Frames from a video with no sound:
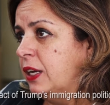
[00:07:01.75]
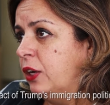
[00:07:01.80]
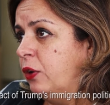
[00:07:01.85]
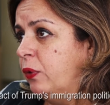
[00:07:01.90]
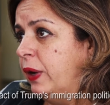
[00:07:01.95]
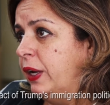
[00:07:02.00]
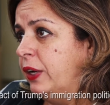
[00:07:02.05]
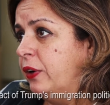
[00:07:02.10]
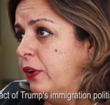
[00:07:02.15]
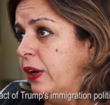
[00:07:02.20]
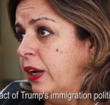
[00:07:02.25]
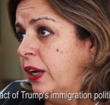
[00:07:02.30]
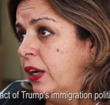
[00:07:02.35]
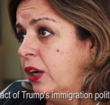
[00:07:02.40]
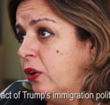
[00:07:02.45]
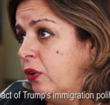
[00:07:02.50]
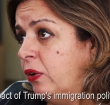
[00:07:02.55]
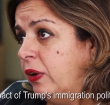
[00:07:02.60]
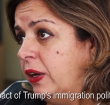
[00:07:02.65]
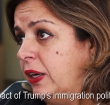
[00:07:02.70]
a greater
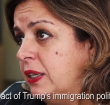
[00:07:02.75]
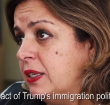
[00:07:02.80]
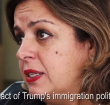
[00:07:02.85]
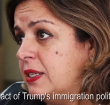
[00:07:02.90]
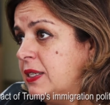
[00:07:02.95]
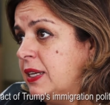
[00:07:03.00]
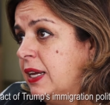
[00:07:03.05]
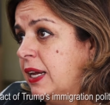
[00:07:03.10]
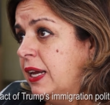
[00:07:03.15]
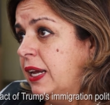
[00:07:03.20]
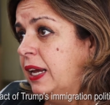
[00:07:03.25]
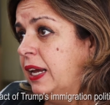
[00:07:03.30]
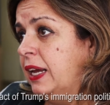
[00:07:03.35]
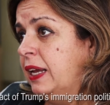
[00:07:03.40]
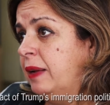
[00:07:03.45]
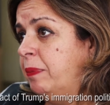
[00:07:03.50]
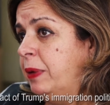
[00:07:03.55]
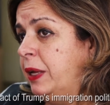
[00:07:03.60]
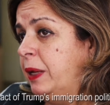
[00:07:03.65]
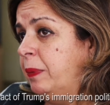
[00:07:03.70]
increase
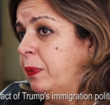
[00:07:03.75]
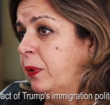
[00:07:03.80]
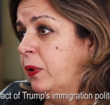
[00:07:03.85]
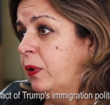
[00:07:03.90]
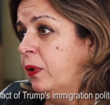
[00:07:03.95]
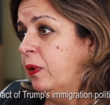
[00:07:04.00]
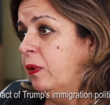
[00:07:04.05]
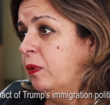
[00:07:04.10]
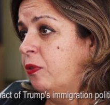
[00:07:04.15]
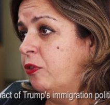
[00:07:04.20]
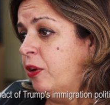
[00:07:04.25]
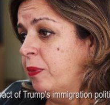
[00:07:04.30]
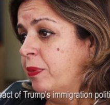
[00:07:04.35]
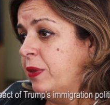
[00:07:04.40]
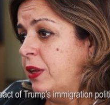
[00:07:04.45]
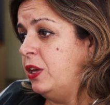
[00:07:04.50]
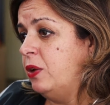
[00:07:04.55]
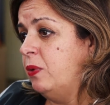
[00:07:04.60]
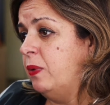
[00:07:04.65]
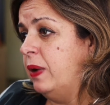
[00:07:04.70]
in people
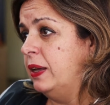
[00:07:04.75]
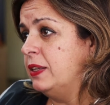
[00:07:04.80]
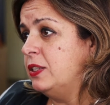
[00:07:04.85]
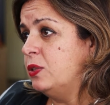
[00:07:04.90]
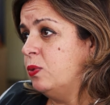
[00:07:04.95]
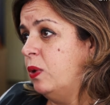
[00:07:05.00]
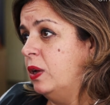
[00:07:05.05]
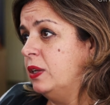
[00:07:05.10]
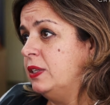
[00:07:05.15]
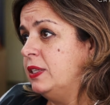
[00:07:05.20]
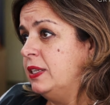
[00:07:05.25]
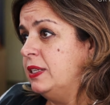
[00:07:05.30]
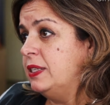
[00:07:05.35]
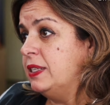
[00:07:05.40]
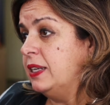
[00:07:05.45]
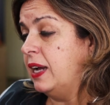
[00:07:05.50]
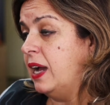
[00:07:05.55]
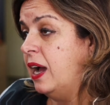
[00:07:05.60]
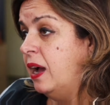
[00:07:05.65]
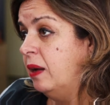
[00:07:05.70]
from the U.S. wanting
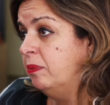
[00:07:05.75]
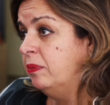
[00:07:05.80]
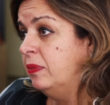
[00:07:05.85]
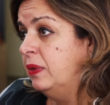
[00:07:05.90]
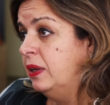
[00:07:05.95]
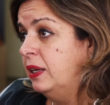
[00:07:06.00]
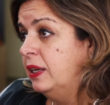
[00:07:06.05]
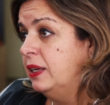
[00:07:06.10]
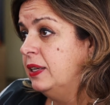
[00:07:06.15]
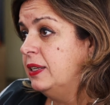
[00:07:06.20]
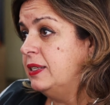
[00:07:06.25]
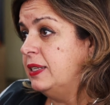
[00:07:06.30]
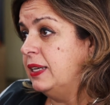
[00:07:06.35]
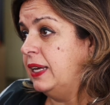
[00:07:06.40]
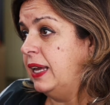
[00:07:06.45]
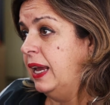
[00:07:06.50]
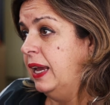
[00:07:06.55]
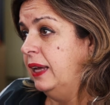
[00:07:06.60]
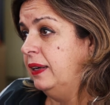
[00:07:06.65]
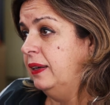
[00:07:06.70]
to come
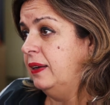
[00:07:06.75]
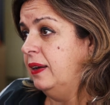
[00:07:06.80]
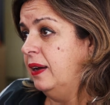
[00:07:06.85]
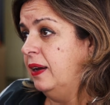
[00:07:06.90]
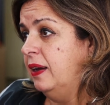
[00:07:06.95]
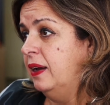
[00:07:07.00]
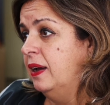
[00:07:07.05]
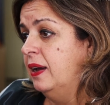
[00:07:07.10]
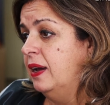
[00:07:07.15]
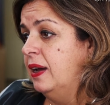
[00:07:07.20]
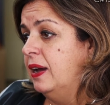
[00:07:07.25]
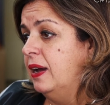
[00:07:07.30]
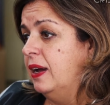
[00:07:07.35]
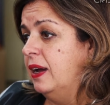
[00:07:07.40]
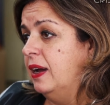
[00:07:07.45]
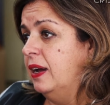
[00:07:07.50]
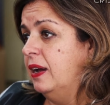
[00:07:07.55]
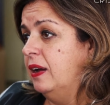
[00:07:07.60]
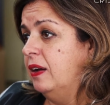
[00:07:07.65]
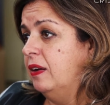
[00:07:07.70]
to Canada
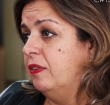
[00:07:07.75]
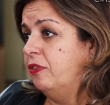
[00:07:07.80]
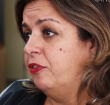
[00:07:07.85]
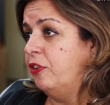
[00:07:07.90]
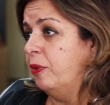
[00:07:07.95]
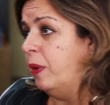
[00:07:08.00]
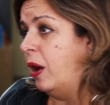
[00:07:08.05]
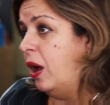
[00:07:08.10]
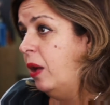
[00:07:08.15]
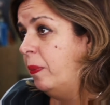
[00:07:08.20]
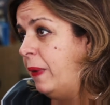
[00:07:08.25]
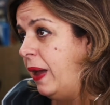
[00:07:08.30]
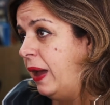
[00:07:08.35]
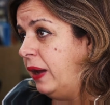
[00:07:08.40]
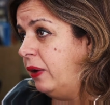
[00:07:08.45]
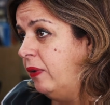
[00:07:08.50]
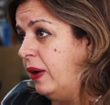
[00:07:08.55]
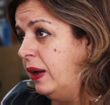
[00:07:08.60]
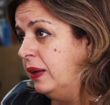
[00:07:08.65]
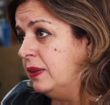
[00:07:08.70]
from all
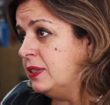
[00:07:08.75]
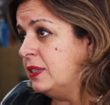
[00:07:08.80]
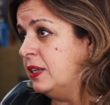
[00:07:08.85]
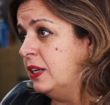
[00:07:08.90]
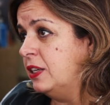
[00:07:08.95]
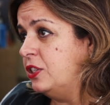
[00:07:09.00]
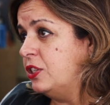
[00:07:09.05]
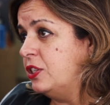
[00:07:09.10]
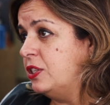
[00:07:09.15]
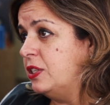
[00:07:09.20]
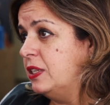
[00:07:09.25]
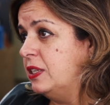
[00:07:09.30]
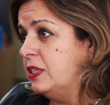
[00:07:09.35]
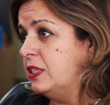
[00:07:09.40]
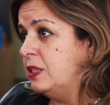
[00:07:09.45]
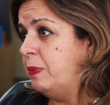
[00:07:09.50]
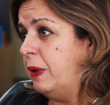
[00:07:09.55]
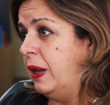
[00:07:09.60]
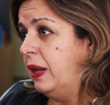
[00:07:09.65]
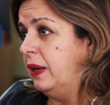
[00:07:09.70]
backgrounds, not just the
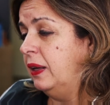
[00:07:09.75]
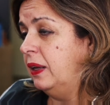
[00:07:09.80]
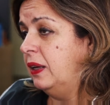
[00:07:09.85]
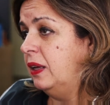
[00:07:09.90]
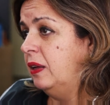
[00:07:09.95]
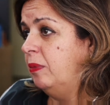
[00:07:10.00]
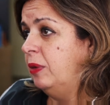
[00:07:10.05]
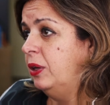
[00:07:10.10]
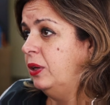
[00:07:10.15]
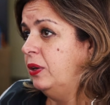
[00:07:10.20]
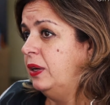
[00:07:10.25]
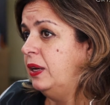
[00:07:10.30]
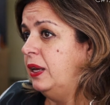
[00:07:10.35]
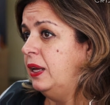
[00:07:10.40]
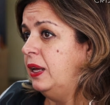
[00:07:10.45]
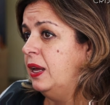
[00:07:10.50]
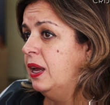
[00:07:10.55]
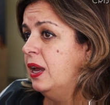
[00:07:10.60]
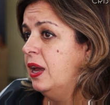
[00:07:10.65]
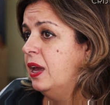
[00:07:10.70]
Hispanic
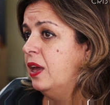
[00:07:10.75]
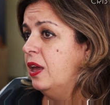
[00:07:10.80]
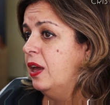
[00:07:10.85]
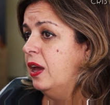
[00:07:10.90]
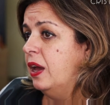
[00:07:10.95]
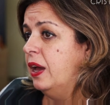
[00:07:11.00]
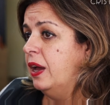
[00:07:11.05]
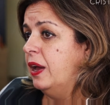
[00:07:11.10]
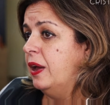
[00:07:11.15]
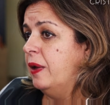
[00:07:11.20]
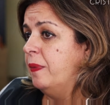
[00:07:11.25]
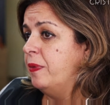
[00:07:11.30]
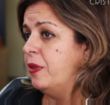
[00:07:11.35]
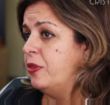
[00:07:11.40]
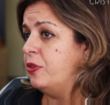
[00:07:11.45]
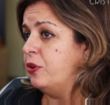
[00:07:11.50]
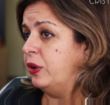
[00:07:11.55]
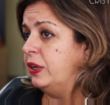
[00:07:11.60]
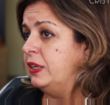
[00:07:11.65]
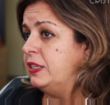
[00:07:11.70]
community.
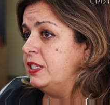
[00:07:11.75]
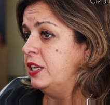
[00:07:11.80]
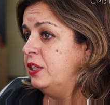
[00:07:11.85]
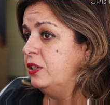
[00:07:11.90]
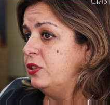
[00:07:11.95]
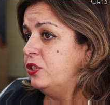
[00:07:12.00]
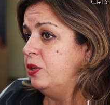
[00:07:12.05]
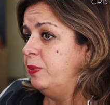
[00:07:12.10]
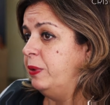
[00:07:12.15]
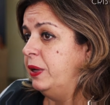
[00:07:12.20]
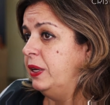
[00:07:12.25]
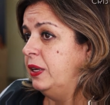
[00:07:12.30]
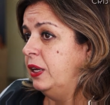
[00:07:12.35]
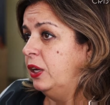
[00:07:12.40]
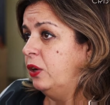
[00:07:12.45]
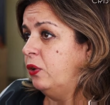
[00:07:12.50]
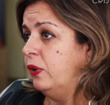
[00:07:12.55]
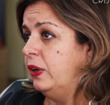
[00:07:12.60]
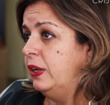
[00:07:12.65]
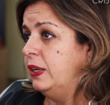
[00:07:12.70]
There continues to be an
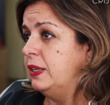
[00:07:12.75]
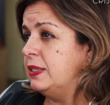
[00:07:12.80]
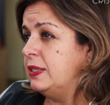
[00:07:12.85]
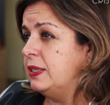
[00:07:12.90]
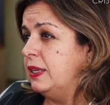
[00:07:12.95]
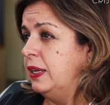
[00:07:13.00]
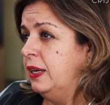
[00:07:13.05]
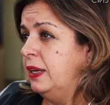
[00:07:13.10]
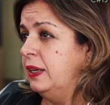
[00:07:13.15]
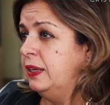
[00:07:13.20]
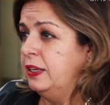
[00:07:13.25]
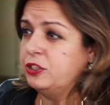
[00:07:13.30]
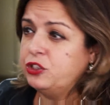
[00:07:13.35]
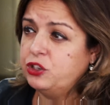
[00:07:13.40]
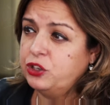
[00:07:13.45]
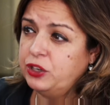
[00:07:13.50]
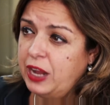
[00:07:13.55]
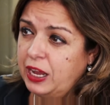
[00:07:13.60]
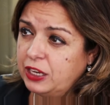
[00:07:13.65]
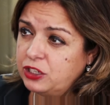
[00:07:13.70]
increase in
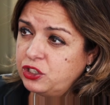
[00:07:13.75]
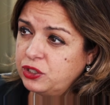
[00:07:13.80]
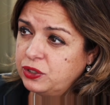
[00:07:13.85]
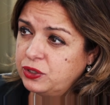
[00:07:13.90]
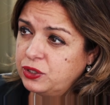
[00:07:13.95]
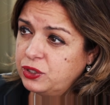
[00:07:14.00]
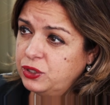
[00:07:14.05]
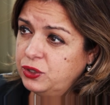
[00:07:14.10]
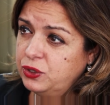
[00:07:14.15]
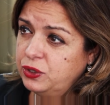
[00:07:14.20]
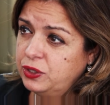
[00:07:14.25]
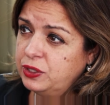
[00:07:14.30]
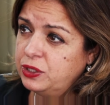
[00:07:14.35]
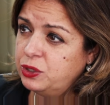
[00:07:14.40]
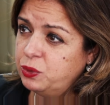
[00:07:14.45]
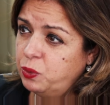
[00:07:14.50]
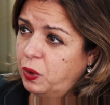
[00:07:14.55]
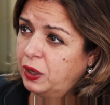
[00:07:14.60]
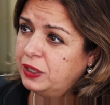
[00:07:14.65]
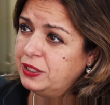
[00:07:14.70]
international
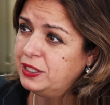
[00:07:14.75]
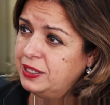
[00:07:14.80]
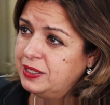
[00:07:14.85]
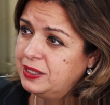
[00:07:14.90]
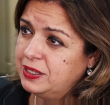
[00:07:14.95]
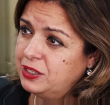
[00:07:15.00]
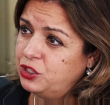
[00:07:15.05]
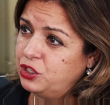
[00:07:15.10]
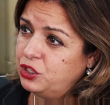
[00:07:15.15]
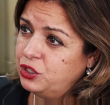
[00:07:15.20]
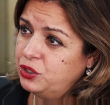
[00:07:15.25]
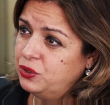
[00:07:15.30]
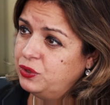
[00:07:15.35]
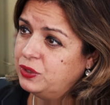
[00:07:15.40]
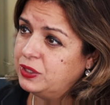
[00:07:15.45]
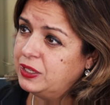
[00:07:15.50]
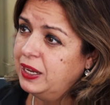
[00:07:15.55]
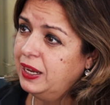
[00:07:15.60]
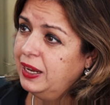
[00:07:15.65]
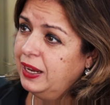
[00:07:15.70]
students wanting to
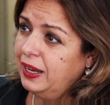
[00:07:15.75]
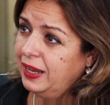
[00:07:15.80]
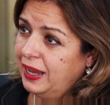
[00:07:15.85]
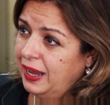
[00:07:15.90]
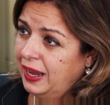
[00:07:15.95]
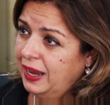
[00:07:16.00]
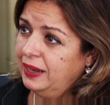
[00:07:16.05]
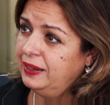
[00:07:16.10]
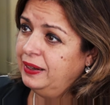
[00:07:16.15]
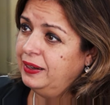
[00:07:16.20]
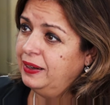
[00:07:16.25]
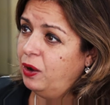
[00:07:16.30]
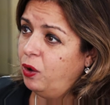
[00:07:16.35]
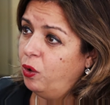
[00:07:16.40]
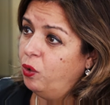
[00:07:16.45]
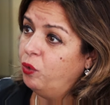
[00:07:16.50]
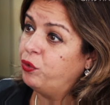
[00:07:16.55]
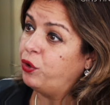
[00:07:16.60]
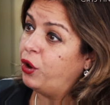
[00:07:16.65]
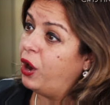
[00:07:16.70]
choose Canada
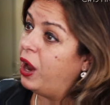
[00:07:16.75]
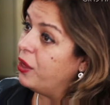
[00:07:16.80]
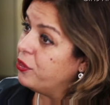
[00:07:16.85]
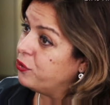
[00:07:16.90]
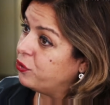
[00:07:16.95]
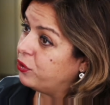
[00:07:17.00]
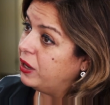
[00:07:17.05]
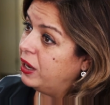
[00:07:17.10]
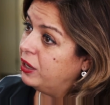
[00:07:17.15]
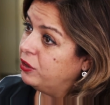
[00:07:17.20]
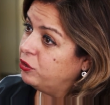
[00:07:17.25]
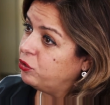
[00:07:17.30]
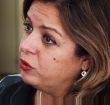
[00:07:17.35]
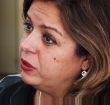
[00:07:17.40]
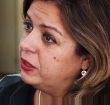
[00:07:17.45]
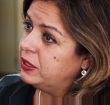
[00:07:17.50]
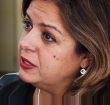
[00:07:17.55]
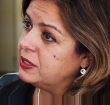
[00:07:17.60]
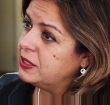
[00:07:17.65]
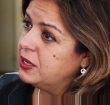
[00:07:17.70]
over other
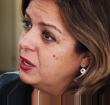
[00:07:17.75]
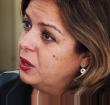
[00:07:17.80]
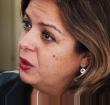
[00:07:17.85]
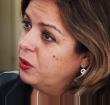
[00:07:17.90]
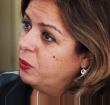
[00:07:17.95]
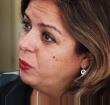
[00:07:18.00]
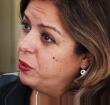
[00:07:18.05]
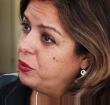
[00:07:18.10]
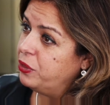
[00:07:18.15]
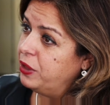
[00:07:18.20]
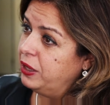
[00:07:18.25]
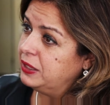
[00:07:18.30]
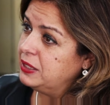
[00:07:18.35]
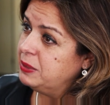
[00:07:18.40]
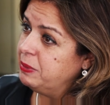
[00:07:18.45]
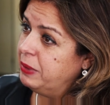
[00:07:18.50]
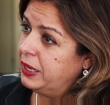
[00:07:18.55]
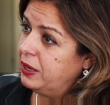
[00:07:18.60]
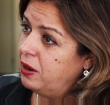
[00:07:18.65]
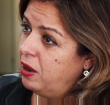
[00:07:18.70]
countries where
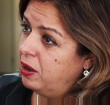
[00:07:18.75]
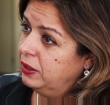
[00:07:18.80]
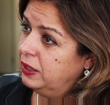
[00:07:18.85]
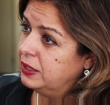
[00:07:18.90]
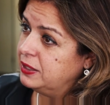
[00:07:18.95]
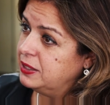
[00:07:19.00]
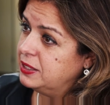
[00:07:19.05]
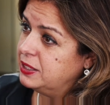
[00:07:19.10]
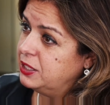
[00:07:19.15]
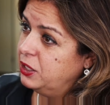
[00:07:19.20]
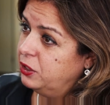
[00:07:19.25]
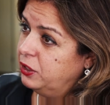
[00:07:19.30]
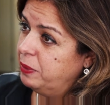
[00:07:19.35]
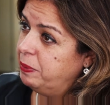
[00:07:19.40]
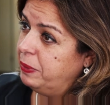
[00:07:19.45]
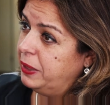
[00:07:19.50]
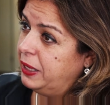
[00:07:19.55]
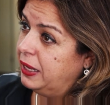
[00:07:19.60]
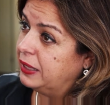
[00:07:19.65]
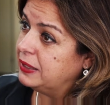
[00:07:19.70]
things may not
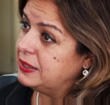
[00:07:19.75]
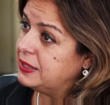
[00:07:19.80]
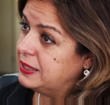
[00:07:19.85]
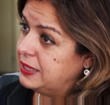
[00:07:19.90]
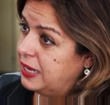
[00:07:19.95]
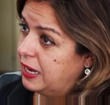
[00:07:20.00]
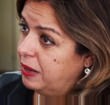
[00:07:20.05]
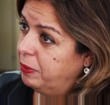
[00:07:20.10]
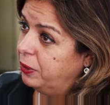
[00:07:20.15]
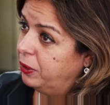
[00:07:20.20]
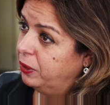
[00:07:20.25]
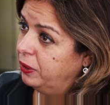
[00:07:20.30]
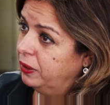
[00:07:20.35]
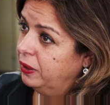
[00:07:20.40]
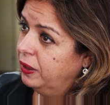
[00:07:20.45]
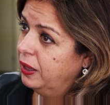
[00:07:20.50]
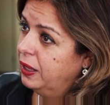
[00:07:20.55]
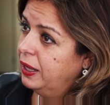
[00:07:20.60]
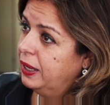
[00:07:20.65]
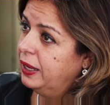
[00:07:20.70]
necessarily be as
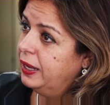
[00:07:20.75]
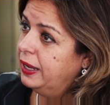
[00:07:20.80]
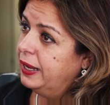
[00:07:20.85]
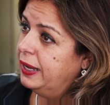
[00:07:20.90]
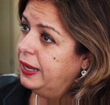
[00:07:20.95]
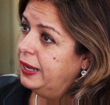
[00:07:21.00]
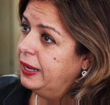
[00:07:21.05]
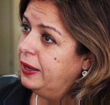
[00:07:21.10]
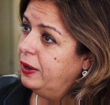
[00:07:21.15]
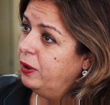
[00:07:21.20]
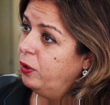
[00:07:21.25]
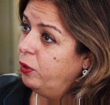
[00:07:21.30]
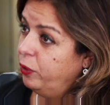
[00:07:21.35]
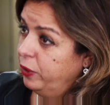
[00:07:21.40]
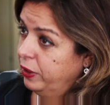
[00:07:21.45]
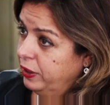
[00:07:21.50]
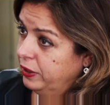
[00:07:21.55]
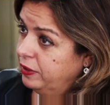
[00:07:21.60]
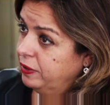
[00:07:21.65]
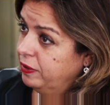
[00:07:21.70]
stable
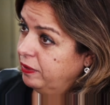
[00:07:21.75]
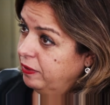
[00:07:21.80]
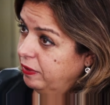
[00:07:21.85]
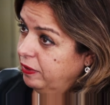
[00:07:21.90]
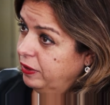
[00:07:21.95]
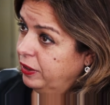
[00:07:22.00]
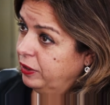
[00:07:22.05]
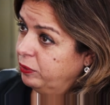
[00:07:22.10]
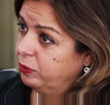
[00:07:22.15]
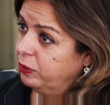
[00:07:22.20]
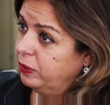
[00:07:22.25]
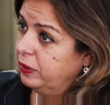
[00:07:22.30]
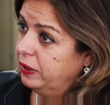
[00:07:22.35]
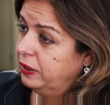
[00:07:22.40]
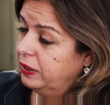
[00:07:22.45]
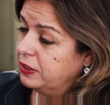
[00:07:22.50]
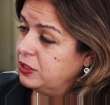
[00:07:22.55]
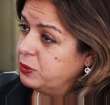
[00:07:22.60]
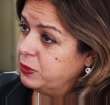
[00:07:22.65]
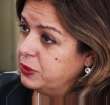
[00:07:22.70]
or
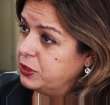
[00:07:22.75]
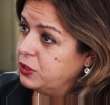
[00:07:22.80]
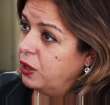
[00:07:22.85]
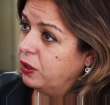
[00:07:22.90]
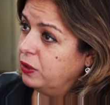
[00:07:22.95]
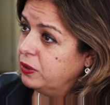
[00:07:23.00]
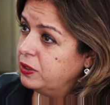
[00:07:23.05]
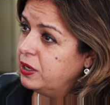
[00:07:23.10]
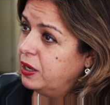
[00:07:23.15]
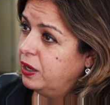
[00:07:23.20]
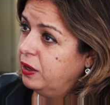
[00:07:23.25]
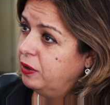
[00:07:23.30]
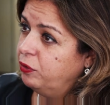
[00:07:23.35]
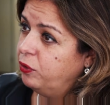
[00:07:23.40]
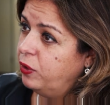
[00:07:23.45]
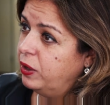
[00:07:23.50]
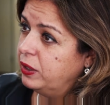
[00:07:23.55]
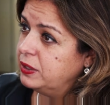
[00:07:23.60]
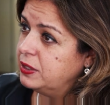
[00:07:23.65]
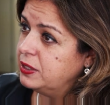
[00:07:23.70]
as a result
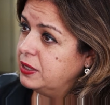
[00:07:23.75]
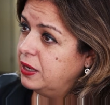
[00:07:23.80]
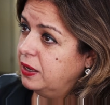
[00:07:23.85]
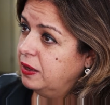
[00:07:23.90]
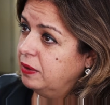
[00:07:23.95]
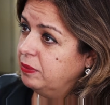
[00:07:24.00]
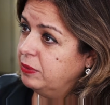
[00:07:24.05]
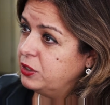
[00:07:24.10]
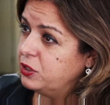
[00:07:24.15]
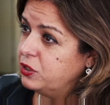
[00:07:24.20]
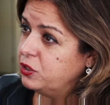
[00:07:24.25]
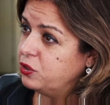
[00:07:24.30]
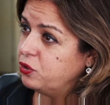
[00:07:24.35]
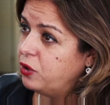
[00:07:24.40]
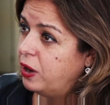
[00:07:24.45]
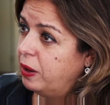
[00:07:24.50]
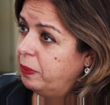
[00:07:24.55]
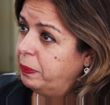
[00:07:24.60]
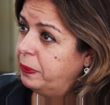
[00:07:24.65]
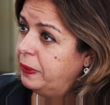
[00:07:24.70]
of what Mr.
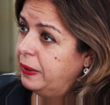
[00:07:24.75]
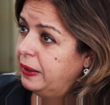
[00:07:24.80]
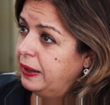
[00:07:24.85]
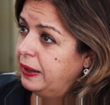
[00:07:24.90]
Trump